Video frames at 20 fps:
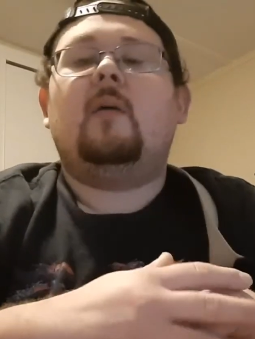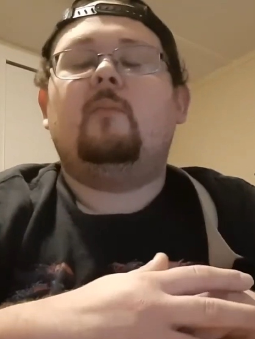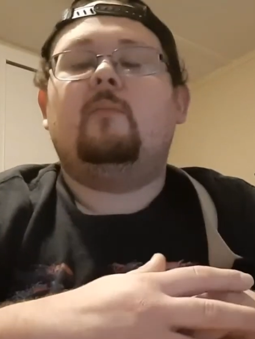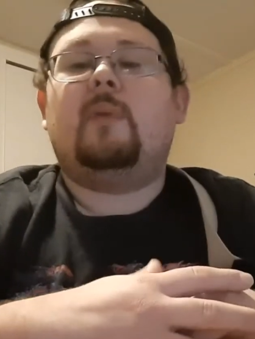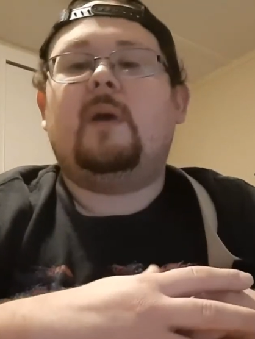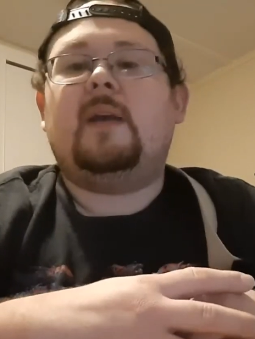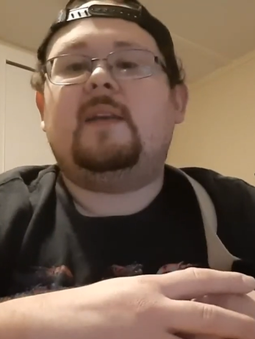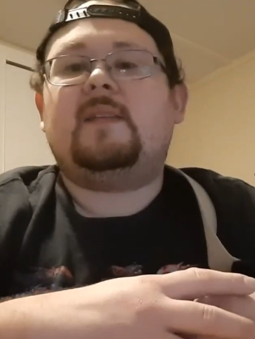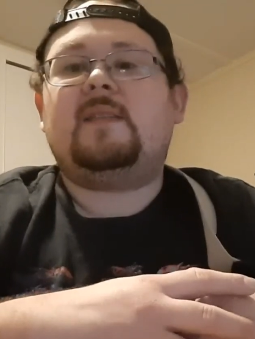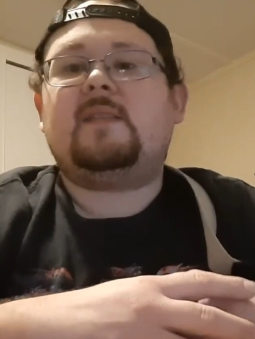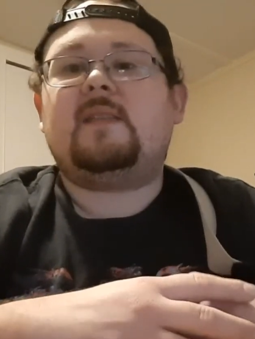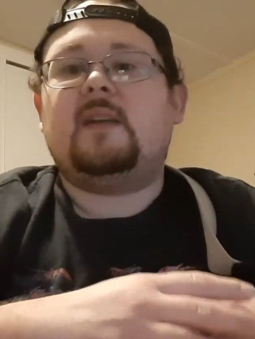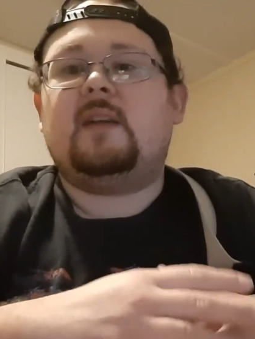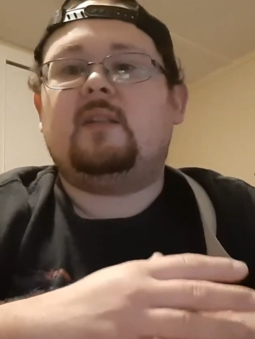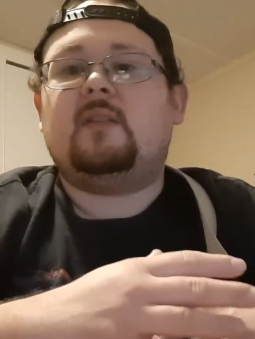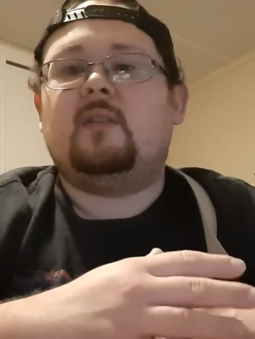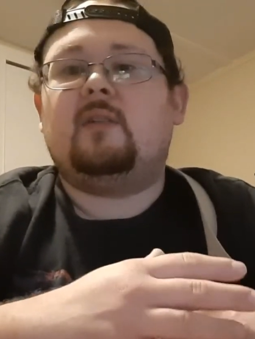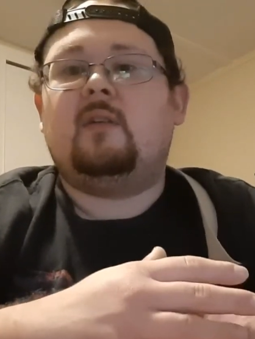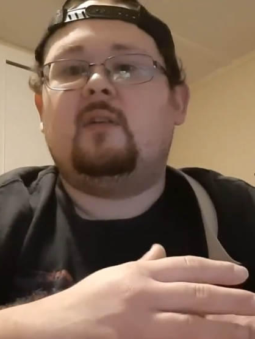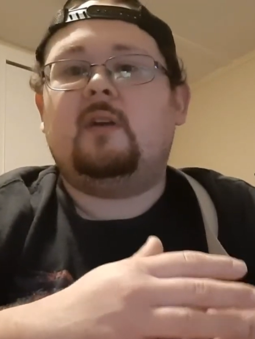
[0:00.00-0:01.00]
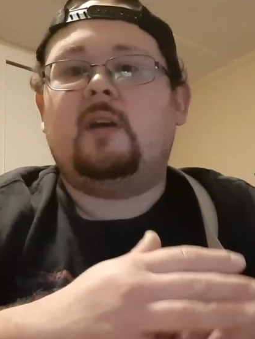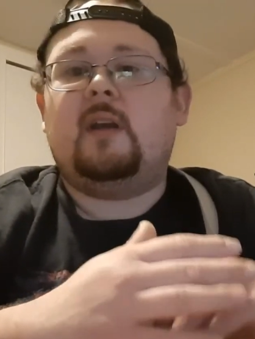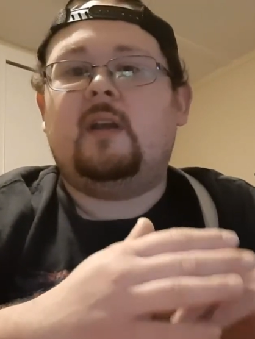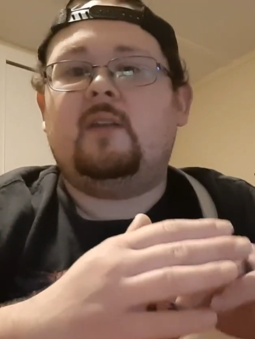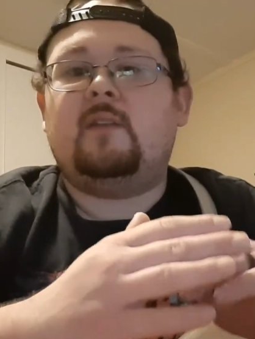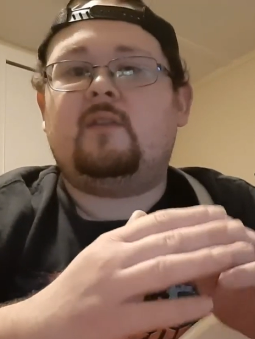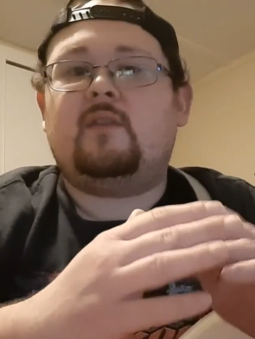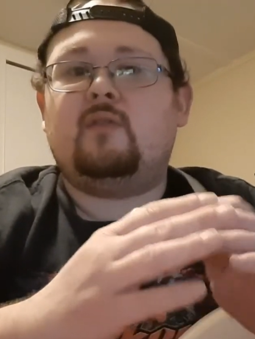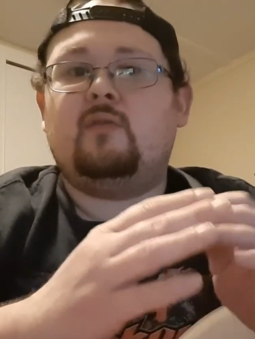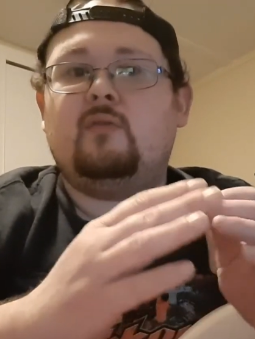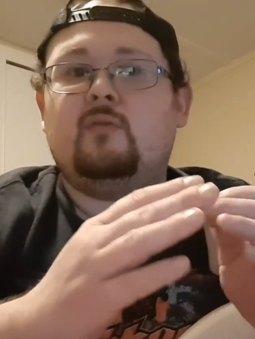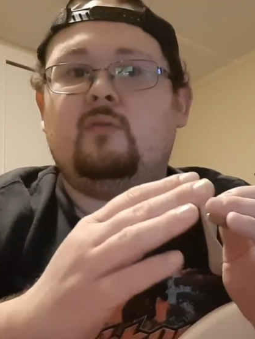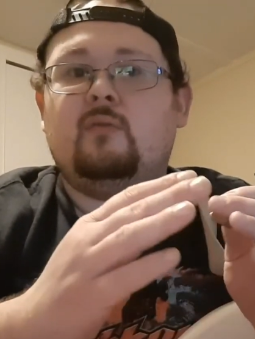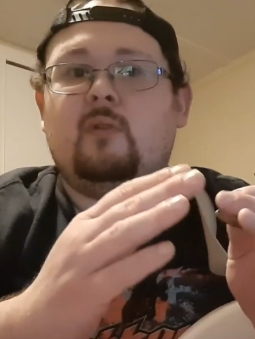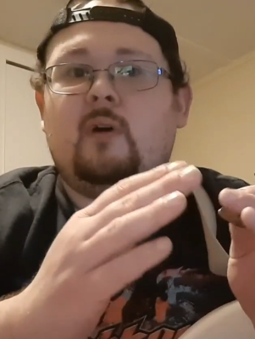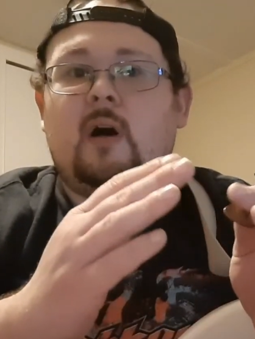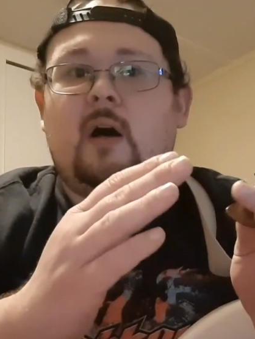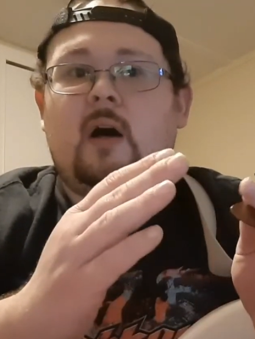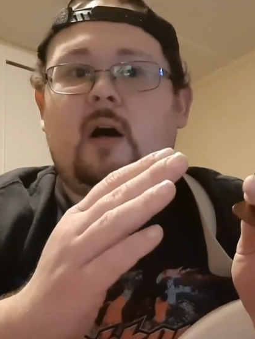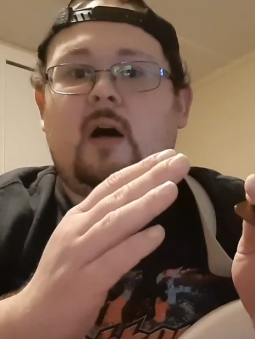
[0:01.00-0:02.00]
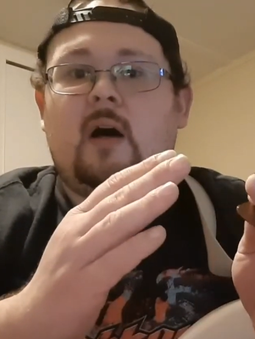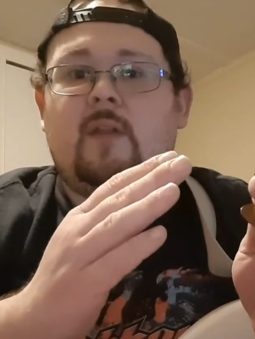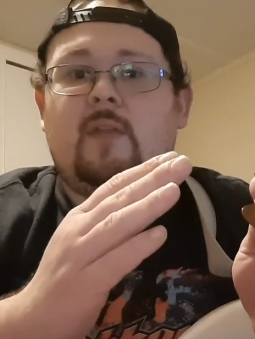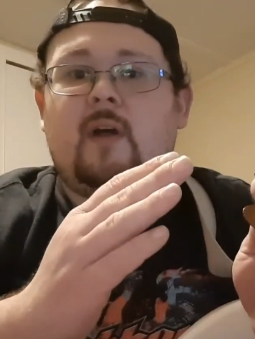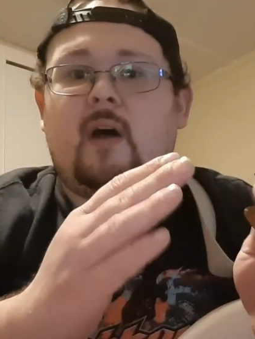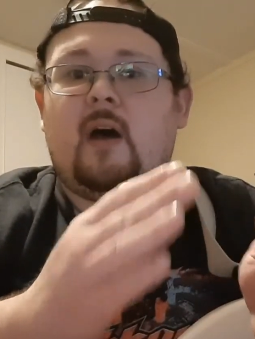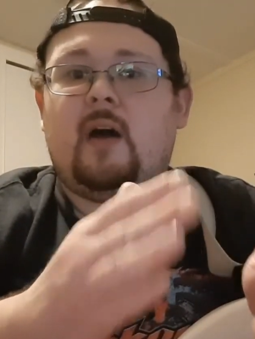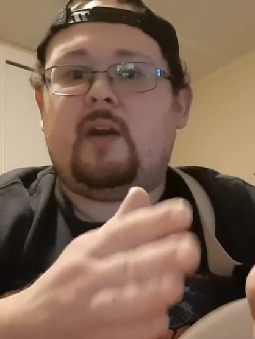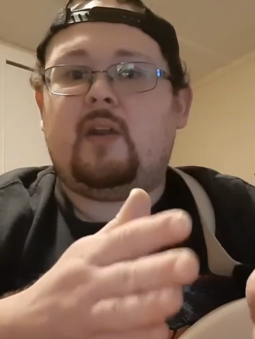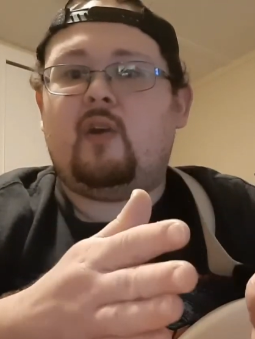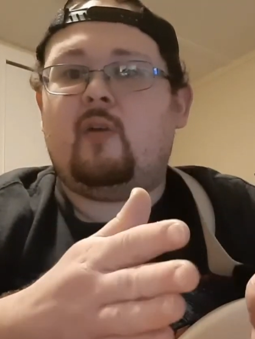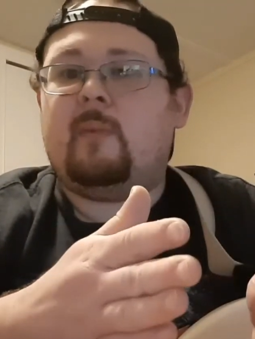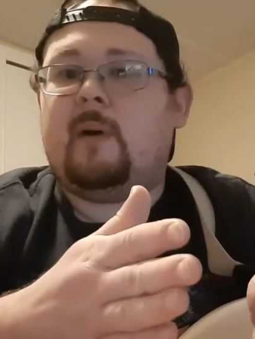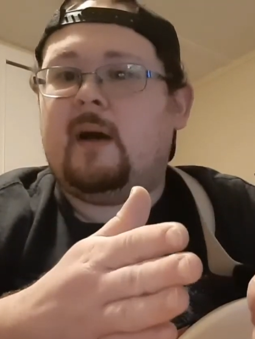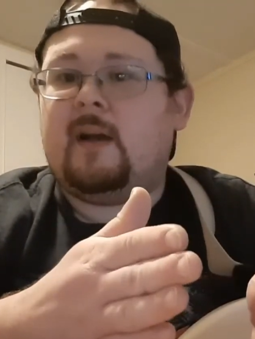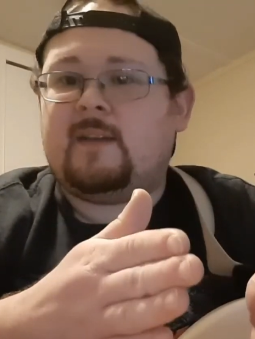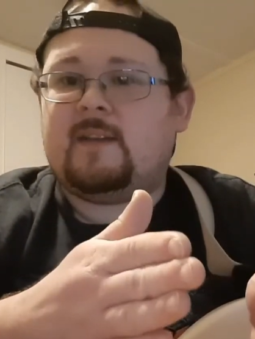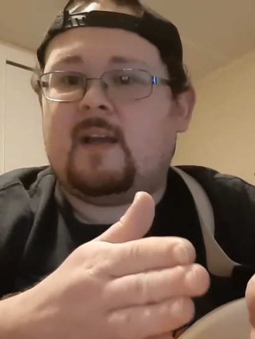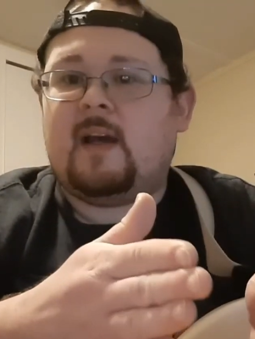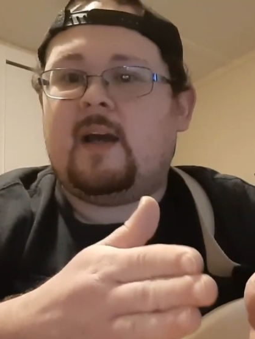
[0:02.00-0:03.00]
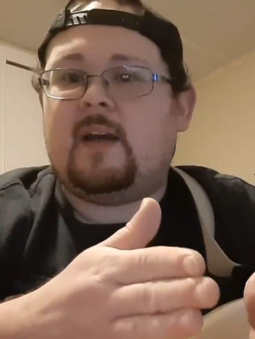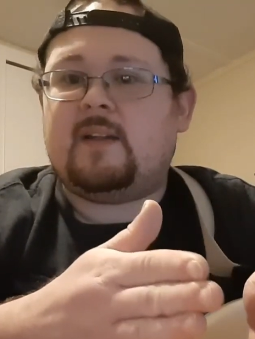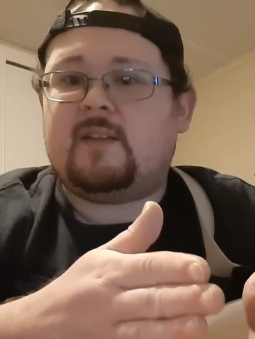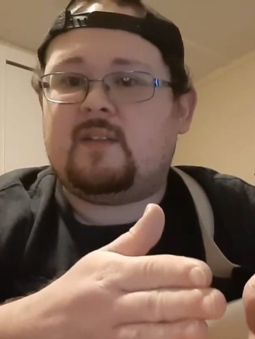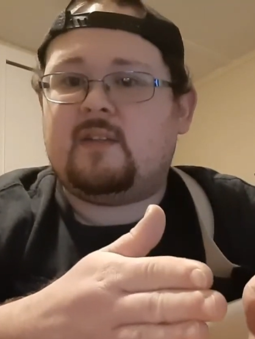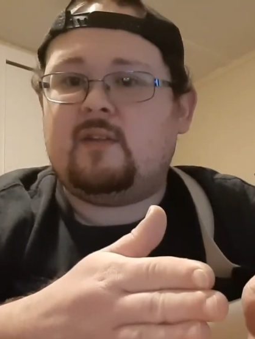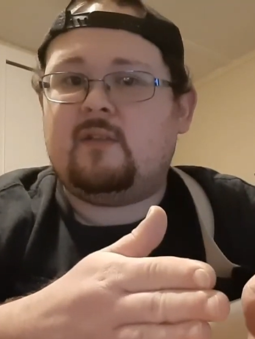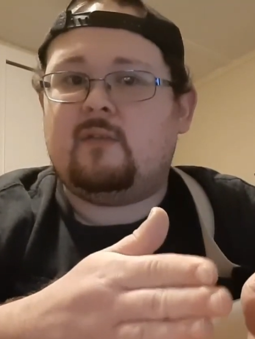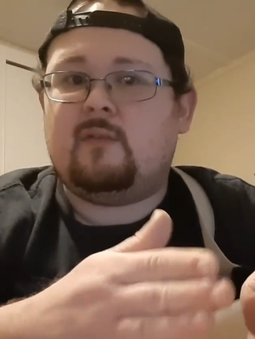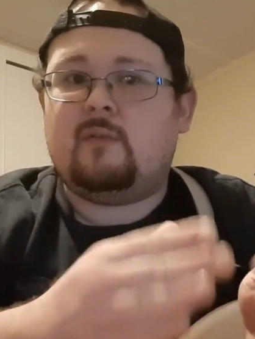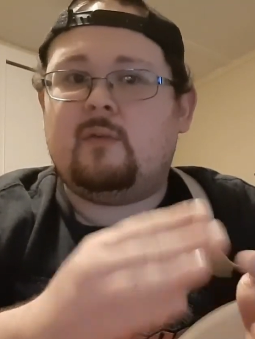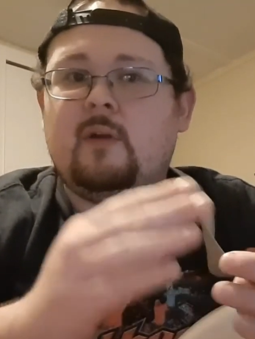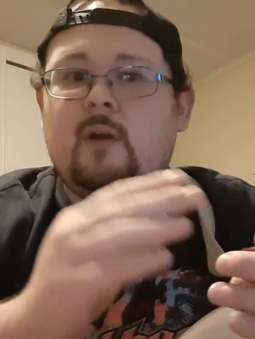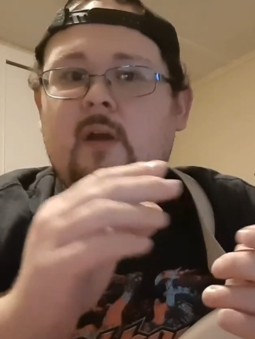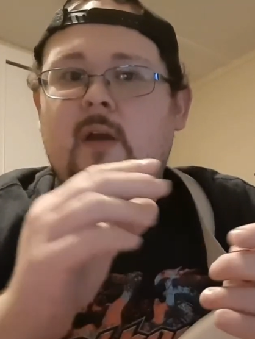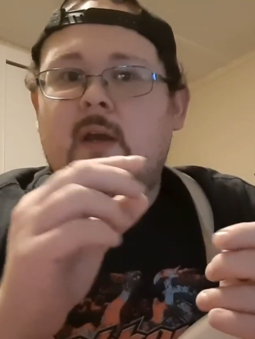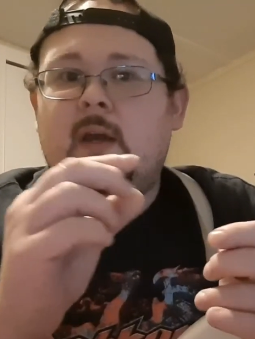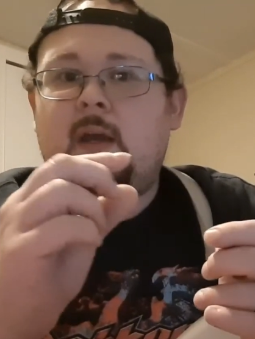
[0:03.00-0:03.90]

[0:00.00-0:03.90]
bass signal into the audio box I2.